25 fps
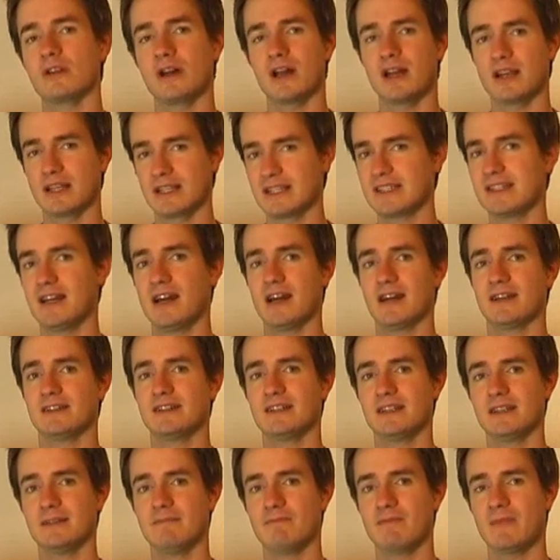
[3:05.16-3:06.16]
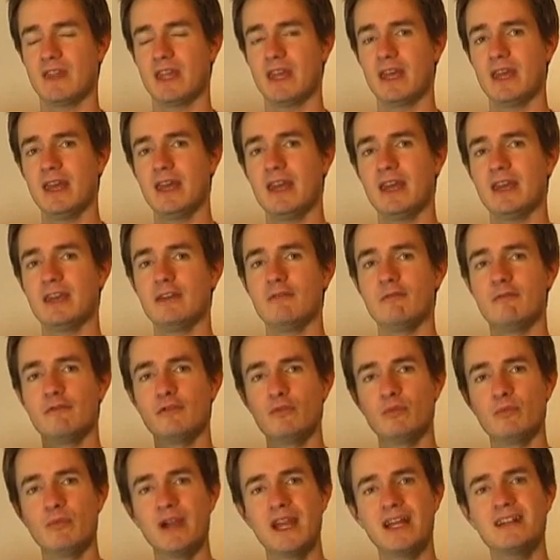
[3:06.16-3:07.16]
anxiety. If you
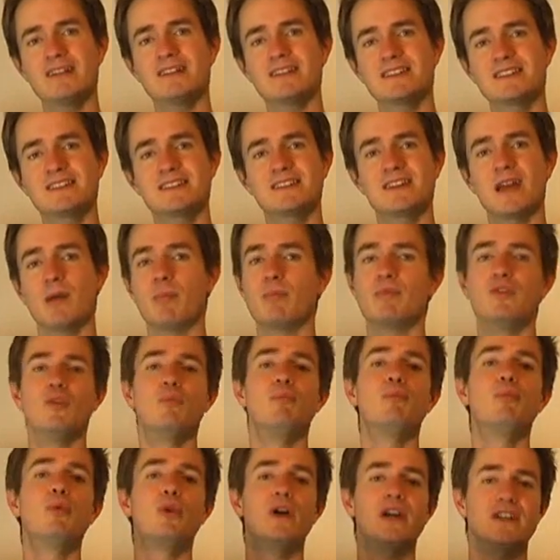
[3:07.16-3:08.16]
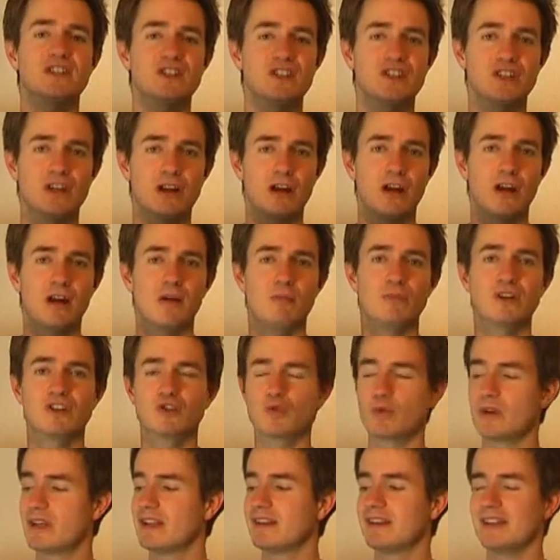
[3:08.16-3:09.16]
make this step, the bridge
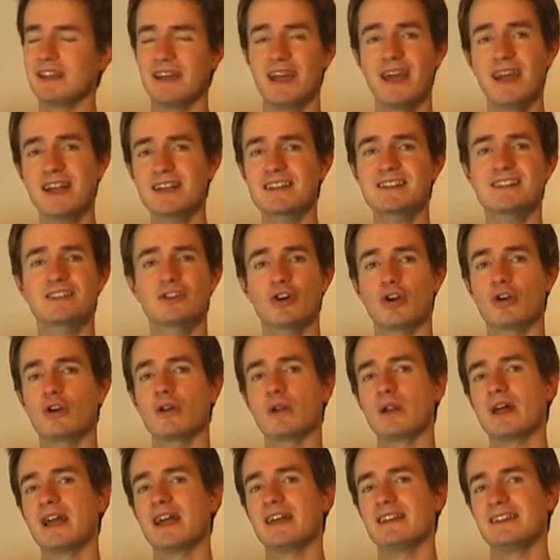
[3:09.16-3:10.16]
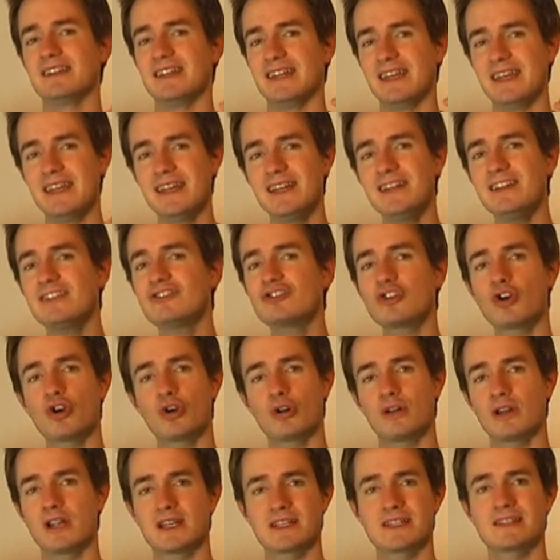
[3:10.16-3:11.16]
between the external and the
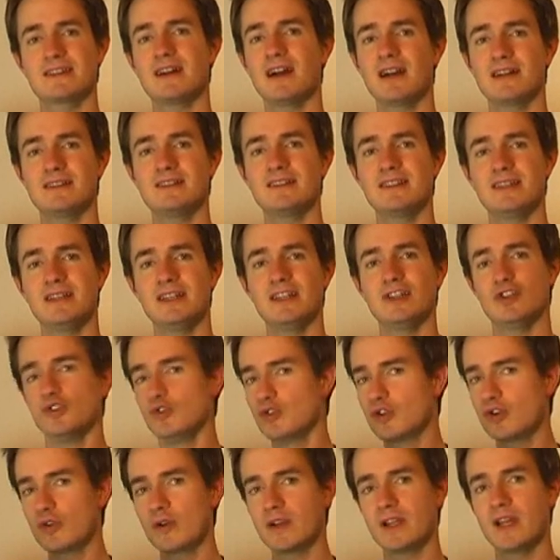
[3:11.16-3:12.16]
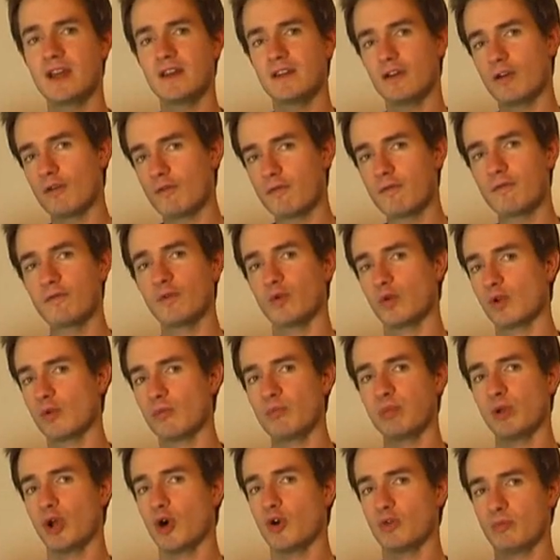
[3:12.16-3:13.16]
internal anxiety, you create a
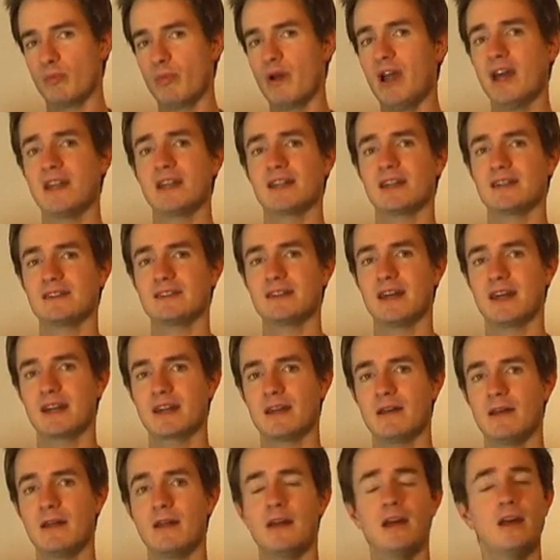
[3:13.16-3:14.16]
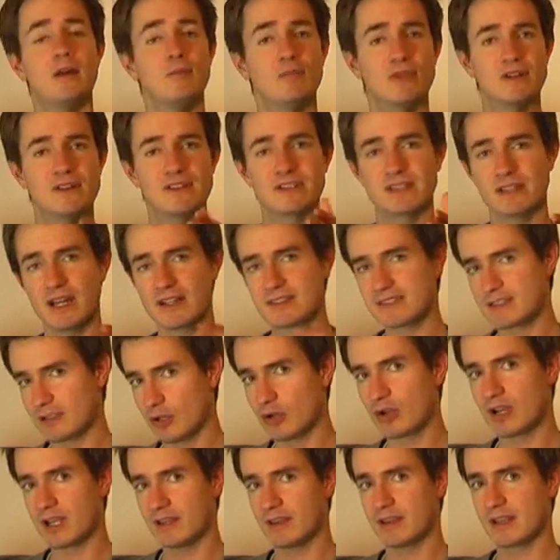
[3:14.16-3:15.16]
full-blown panic attack. Because let's
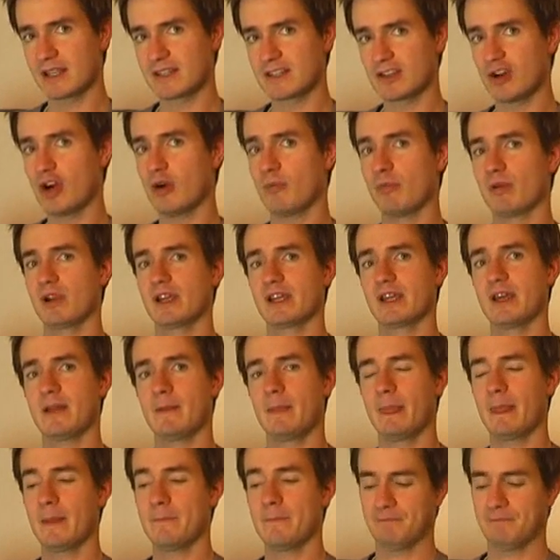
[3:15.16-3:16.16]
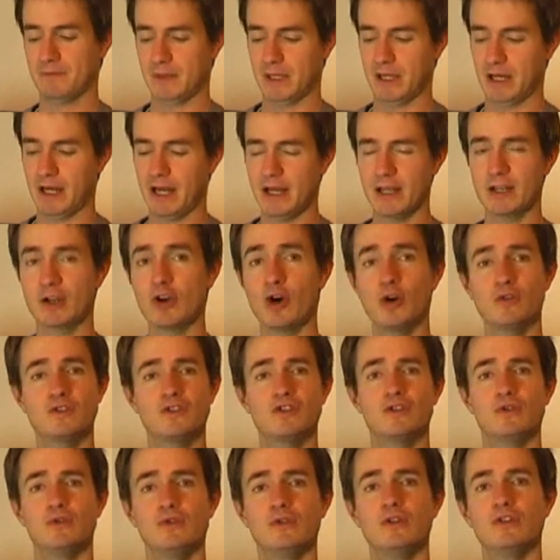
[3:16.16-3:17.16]
look at an example again. I go
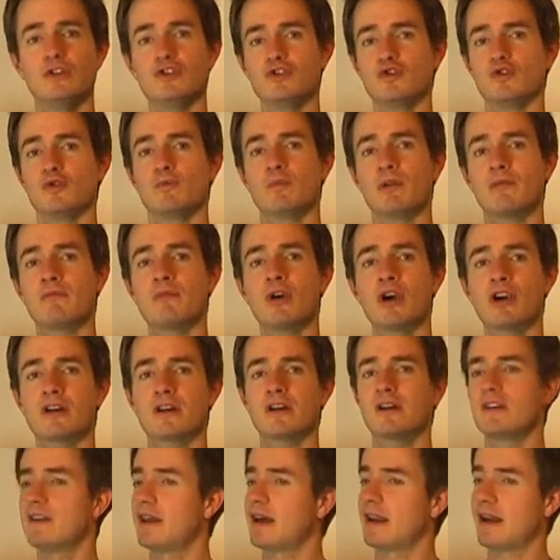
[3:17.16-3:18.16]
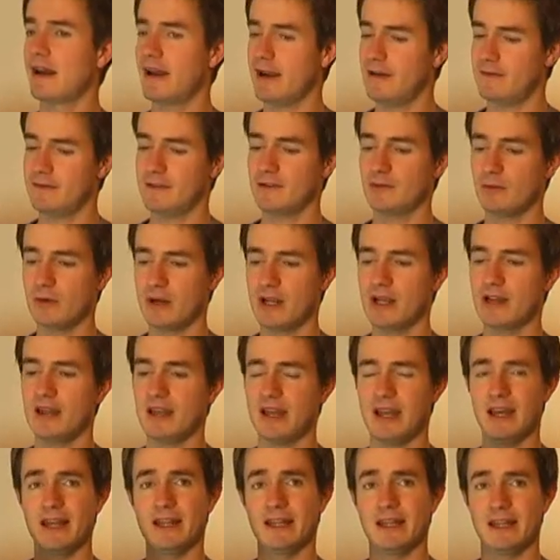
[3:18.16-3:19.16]
to the supermarket and I have to wait
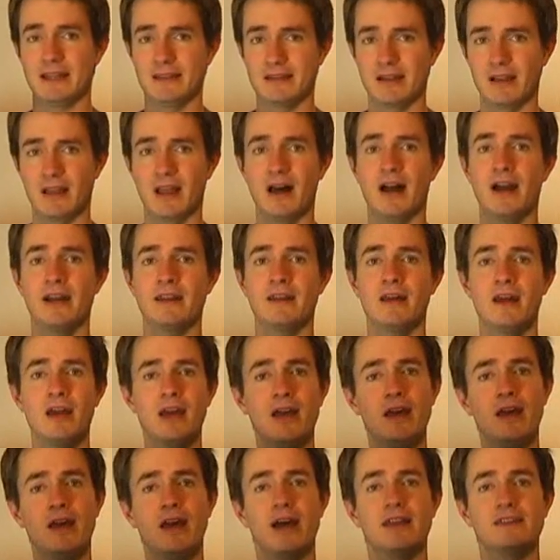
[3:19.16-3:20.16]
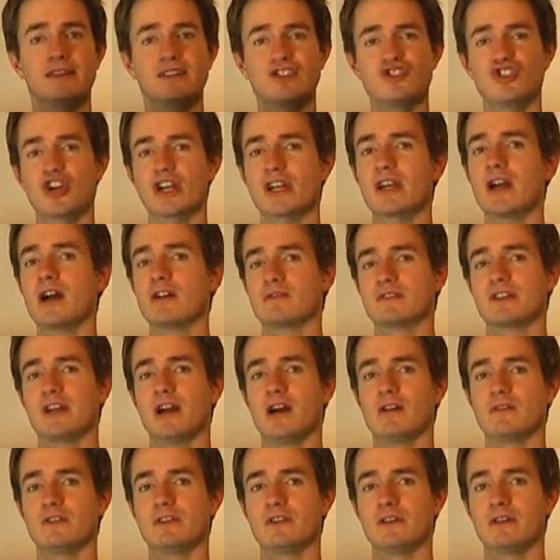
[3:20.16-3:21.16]
in the line at the checkout
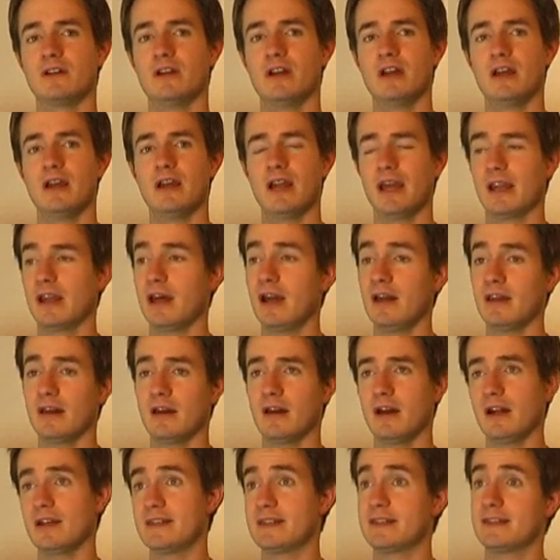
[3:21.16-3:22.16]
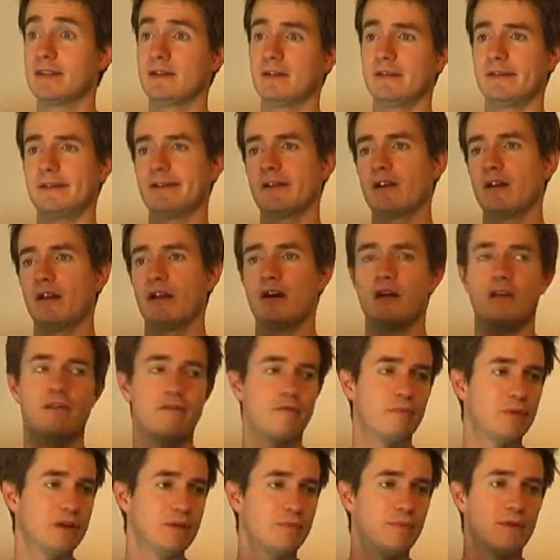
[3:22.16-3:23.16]
counter. And I see that there are a lot
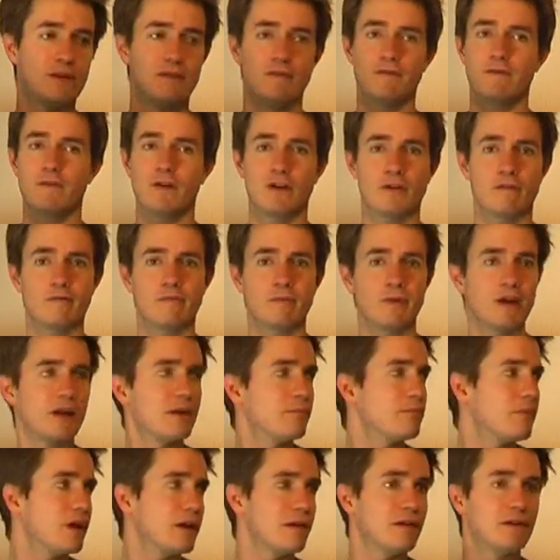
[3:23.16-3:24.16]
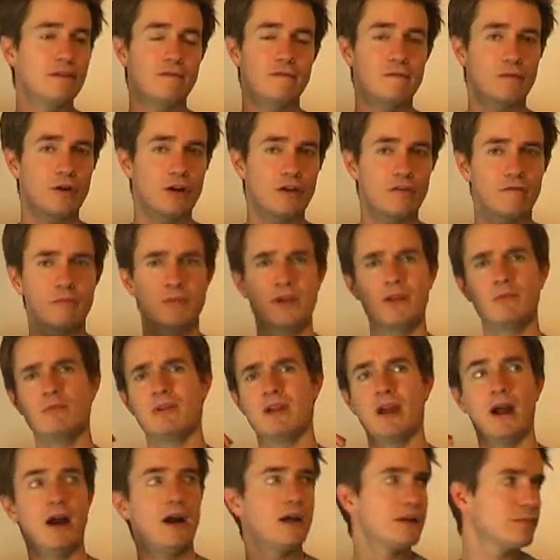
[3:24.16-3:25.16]
of people in front of me,
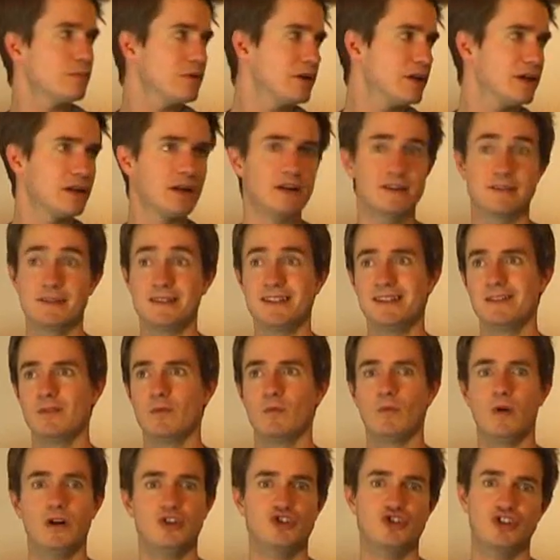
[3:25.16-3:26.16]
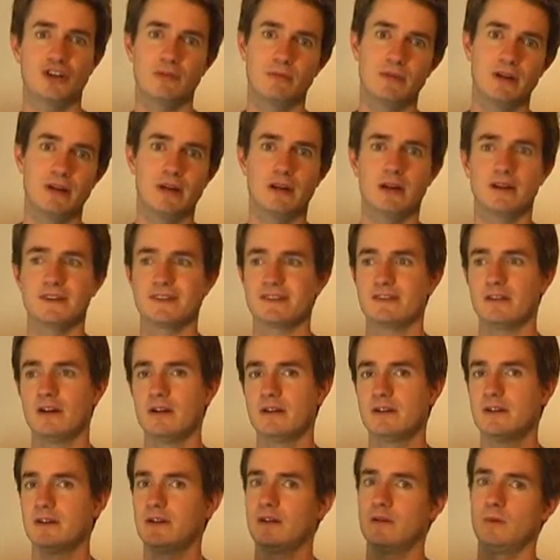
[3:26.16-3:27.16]
behind me, and I see them watching me, and I
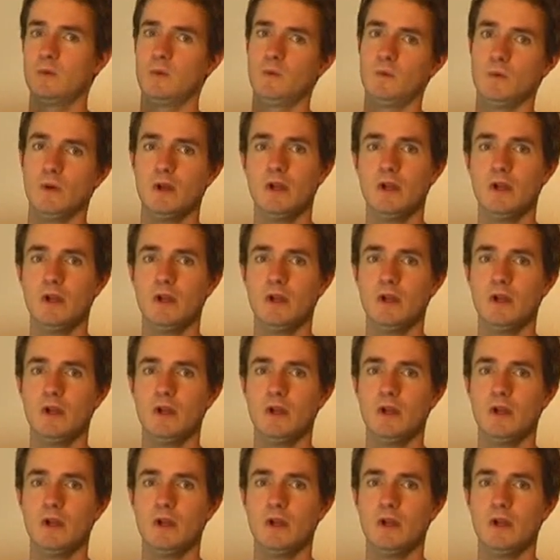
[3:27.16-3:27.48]
start to